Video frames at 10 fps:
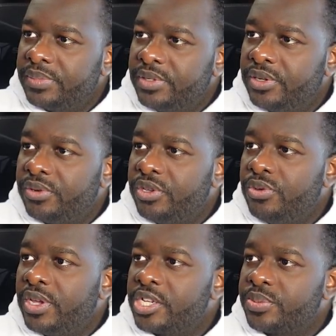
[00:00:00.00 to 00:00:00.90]
you
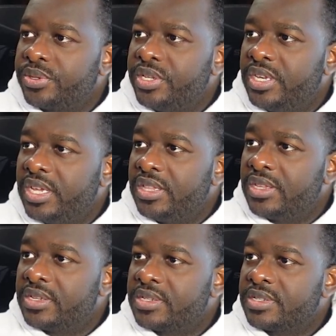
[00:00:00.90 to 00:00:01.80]
desperately need
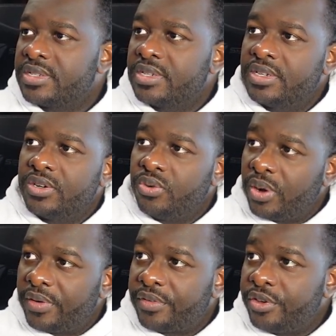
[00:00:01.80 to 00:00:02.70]
this,
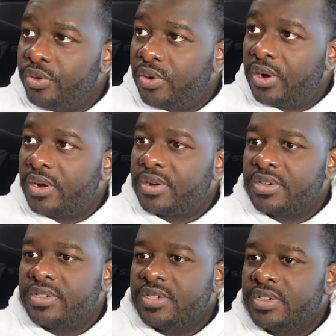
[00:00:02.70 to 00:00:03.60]
whoever you are,
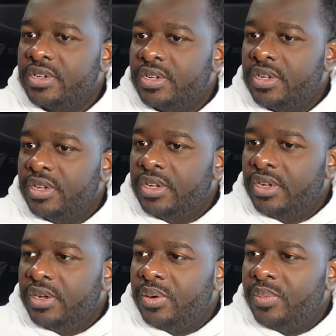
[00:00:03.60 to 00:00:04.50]

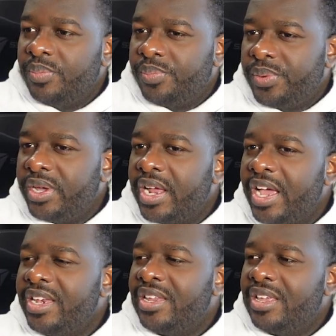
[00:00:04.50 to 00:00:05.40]
but
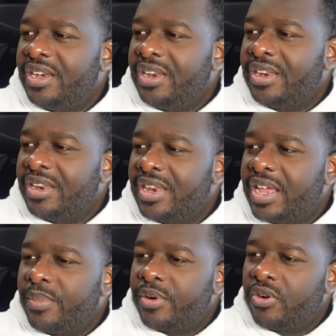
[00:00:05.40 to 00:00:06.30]
I needed it in
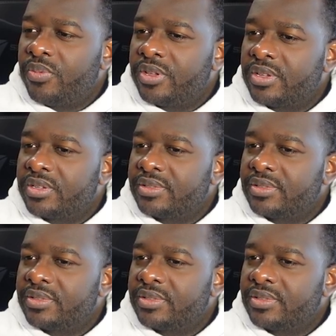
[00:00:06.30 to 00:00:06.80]
that moment.